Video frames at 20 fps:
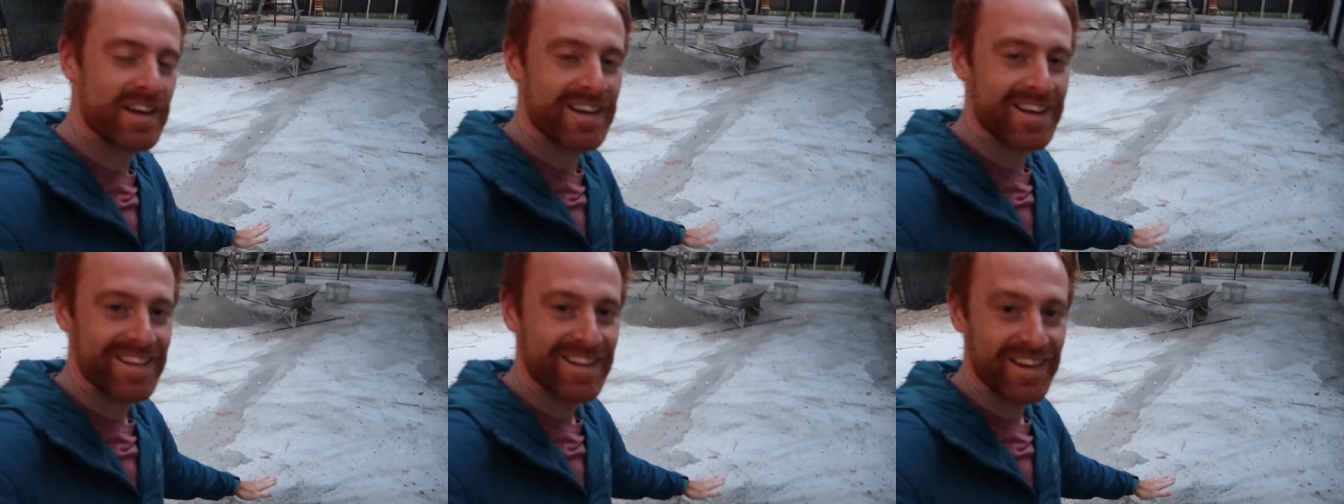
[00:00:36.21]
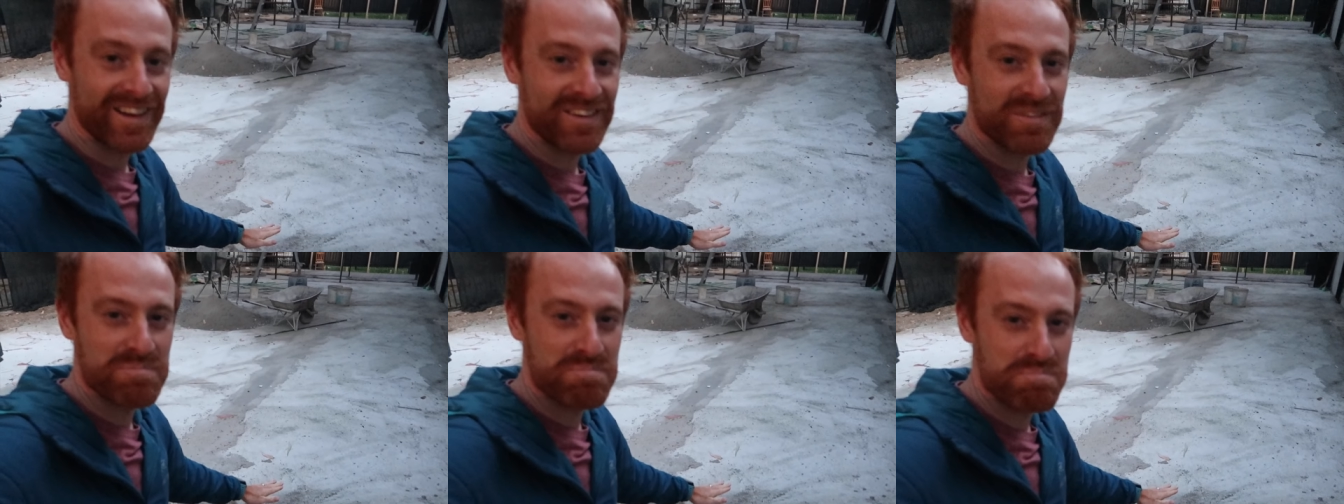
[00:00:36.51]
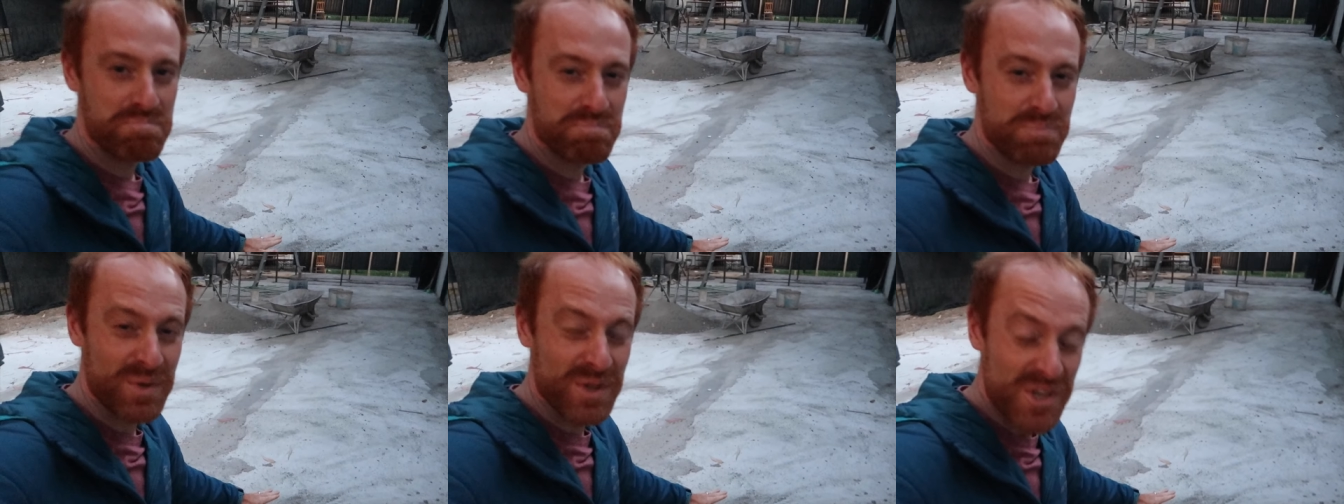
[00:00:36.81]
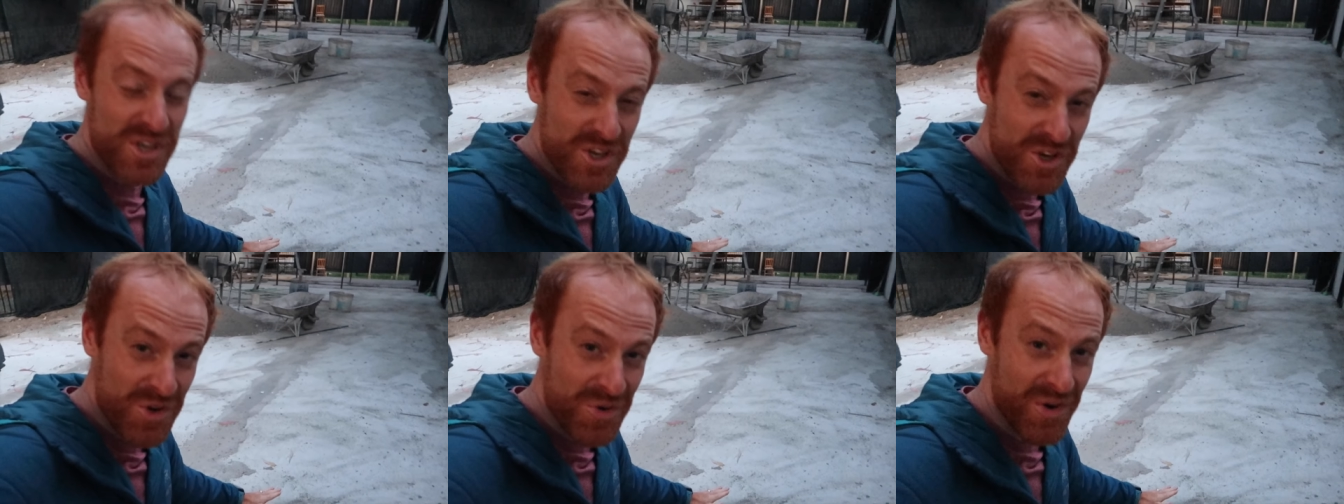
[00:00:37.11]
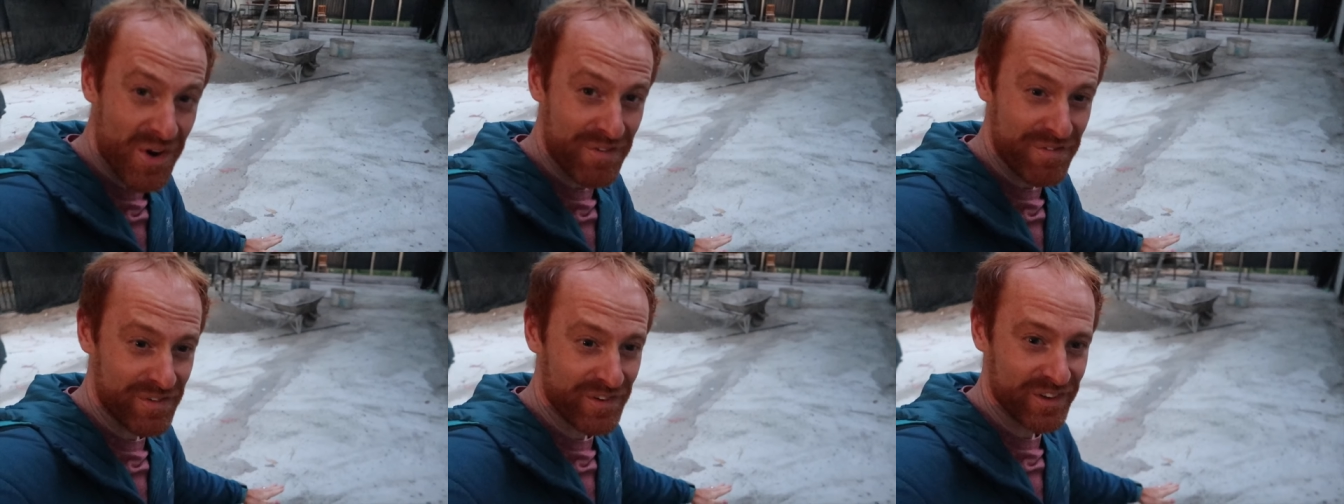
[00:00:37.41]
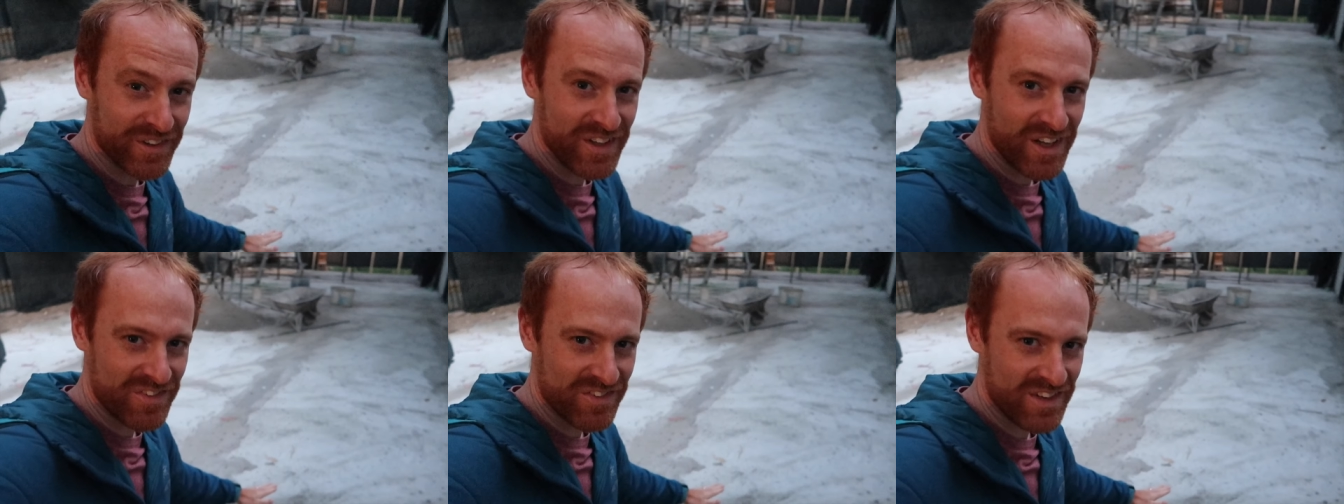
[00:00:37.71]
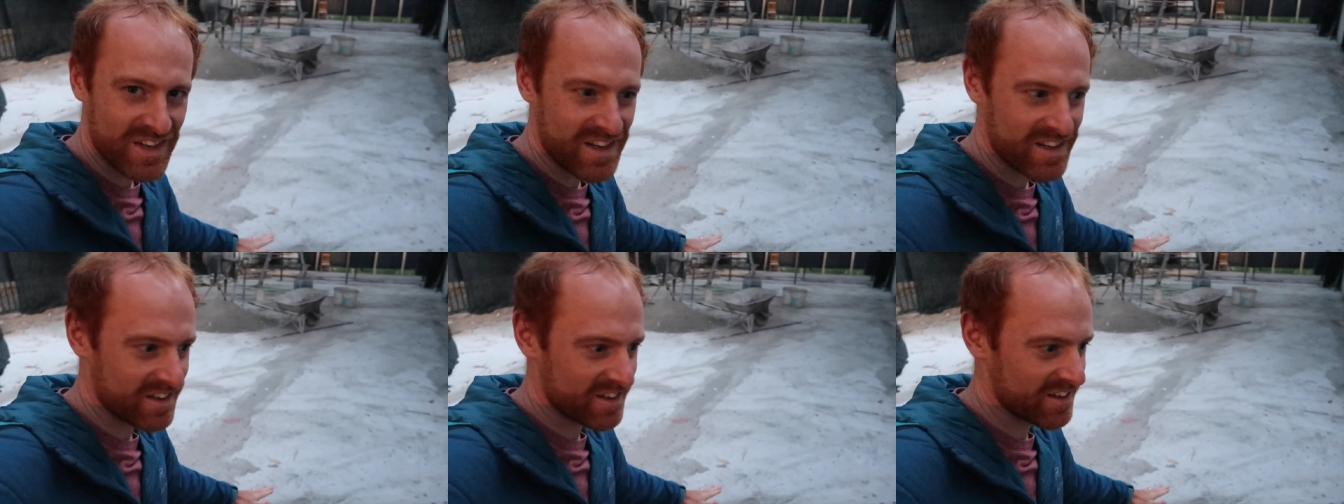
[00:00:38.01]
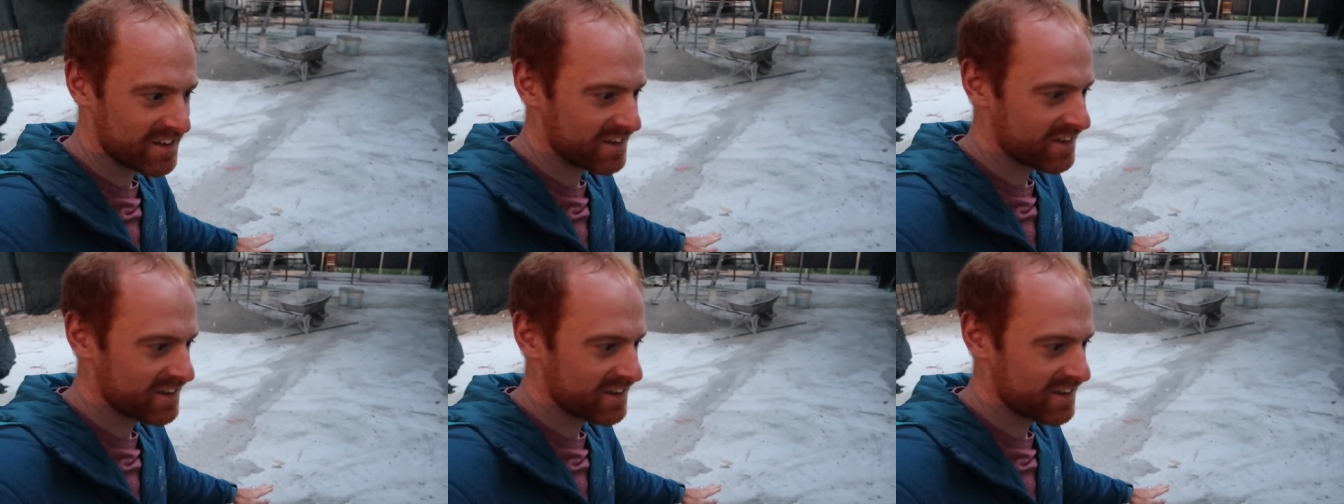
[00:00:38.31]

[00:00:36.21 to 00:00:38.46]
It looks beautiful, doesn't it?